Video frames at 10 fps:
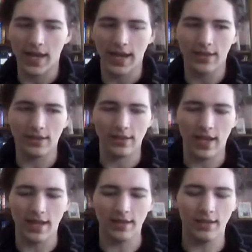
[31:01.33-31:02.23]
and
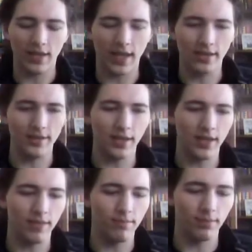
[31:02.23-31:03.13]

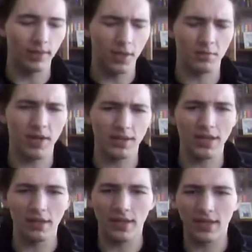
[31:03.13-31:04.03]
Lux
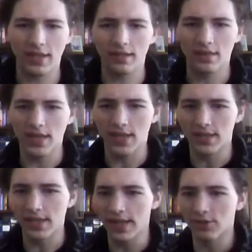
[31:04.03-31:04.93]
Bonteri, the
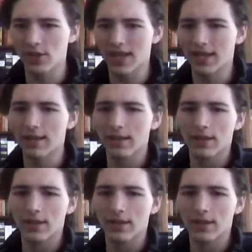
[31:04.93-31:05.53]
teenage kid,